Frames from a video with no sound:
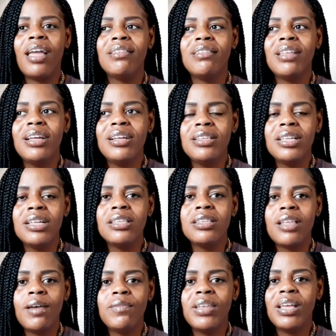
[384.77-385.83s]
This is
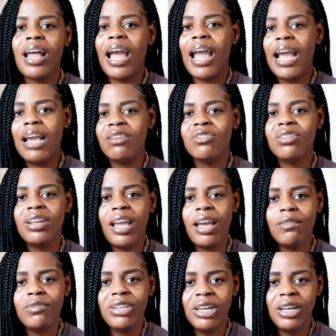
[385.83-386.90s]
stuff that I actually
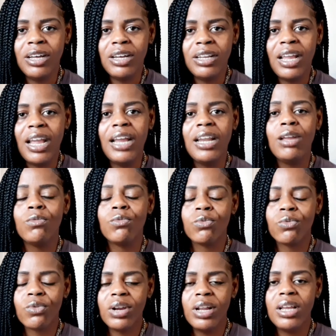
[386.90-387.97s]
have done, and it
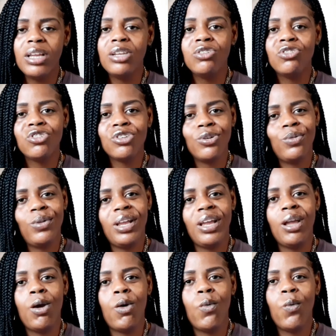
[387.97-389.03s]
really, truly
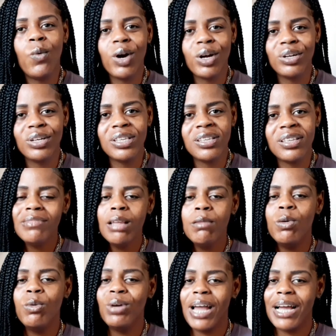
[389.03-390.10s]
works.
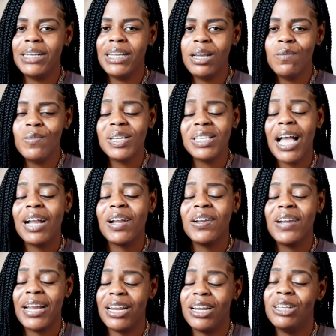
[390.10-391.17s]
But what I did was I
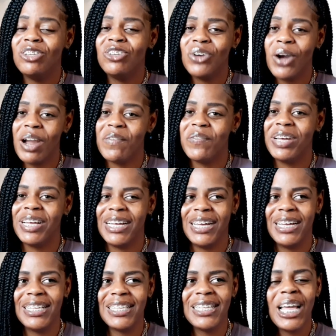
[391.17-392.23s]
created a chart for
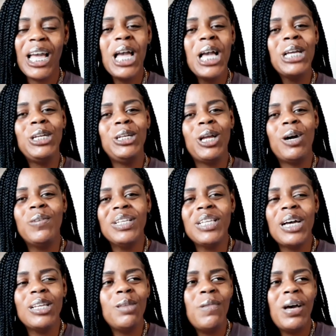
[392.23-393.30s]
us. We
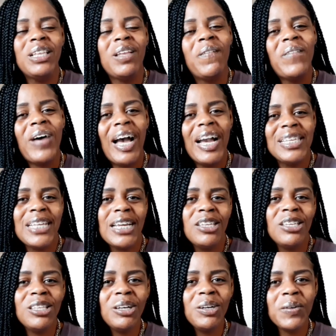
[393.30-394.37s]
talked about the 5
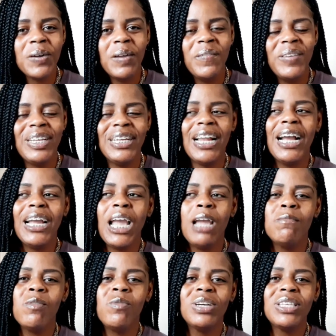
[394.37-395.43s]
stages of grief, and then I
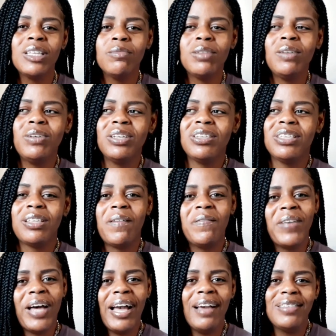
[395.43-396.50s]
came up with something which is the
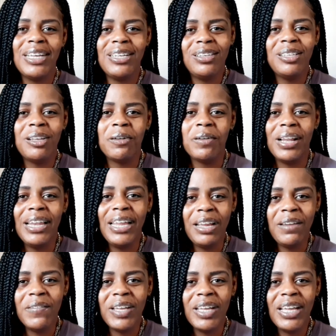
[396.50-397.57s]
5 stages of relief.